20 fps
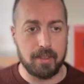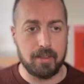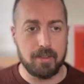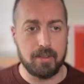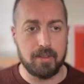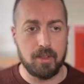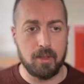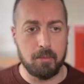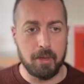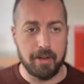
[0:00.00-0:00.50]

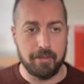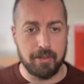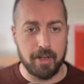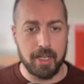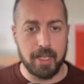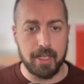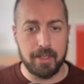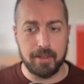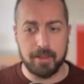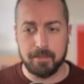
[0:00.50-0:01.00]
to my front
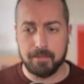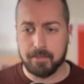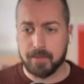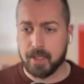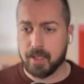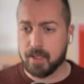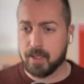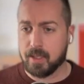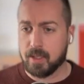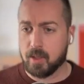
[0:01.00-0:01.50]
end,
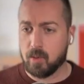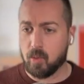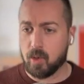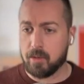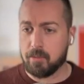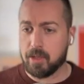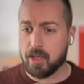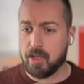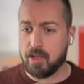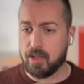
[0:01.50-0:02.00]
what I'm
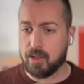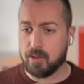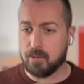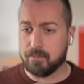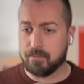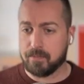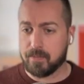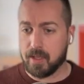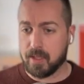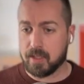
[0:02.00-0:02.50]
going to do
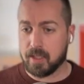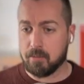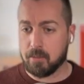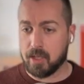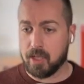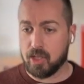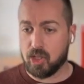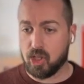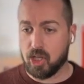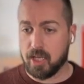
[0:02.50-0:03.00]
is I'm going
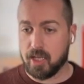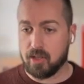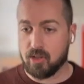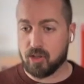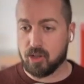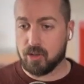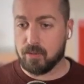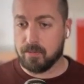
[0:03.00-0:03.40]
to change